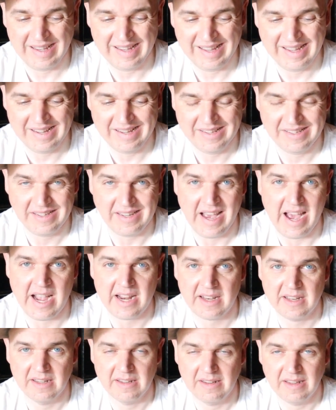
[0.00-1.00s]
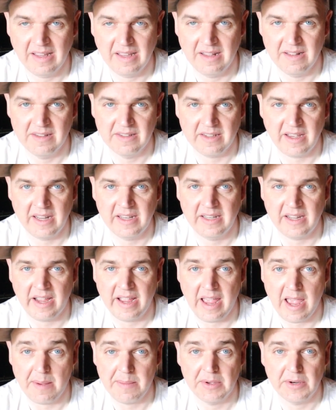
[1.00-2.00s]
exact inside
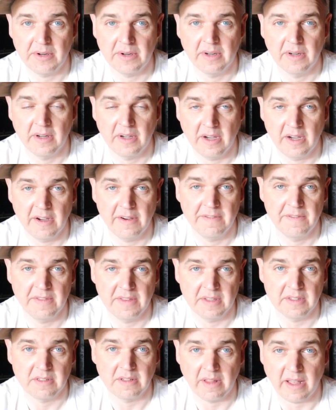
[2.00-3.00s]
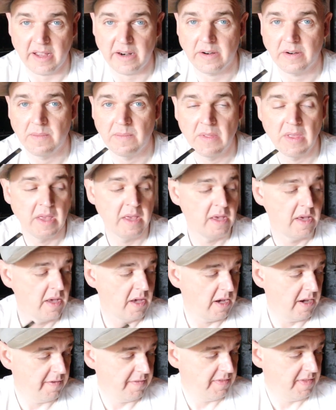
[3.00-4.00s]
diameter of this lantern,
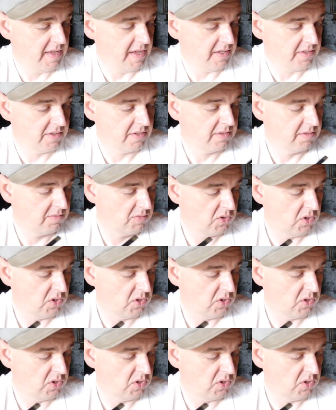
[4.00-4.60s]
of this.